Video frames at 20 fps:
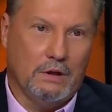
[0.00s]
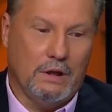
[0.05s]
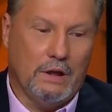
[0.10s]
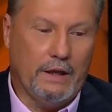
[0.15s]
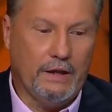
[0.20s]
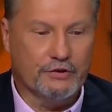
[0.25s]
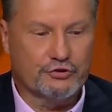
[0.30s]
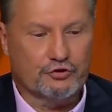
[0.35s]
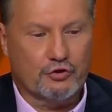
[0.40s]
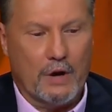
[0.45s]

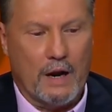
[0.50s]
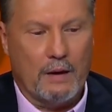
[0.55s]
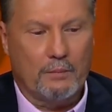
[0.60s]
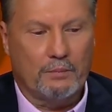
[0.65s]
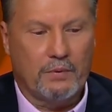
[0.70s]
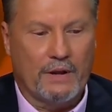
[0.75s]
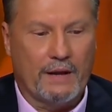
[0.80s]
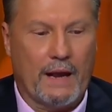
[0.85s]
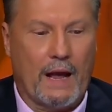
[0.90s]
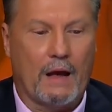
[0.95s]
He is
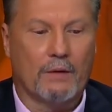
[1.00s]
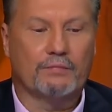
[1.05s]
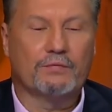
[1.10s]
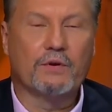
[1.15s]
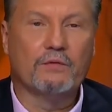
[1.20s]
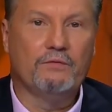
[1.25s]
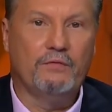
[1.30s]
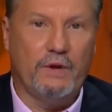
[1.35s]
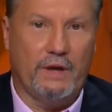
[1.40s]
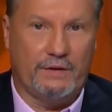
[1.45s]
trampling out
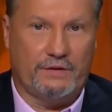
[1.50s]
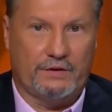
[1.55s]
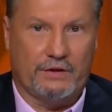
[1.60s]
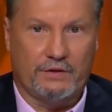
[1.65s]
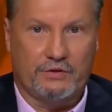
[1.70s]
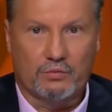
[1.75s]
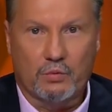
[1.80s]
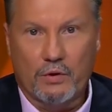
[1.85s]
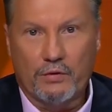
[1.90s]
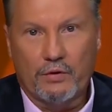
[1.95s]
the
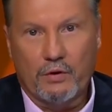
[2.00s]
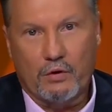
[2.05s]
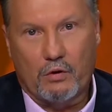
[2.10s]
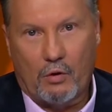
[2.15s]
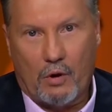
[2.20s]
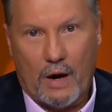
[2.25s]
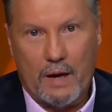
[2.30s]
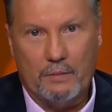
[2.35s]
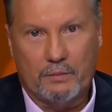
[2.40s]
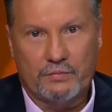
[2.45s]
vintage where the
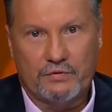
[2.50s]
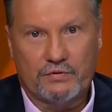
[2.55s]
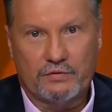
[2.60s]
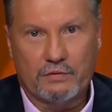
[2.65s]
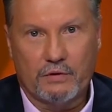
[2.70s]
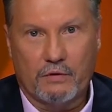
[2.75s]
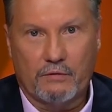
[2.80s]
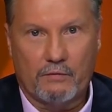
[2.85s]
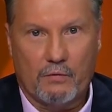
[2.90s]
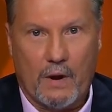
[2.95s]
grapes
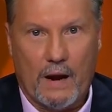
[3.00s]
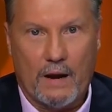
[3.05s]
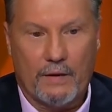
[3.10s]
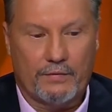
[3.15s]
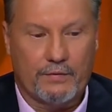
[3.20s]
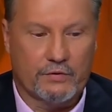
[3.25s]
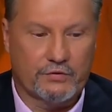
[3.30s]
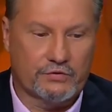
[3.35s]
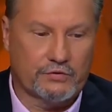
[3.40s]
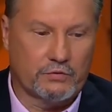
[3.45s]
of
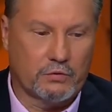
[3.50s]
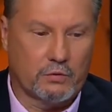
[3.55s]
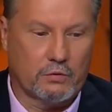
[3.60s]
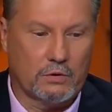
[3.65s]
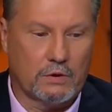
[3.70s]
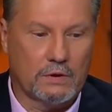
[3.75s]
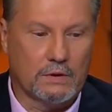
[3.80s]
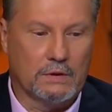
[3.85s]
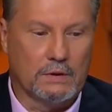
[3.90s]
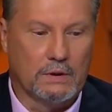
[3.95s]
wrath are
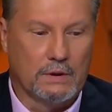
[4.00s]
stored.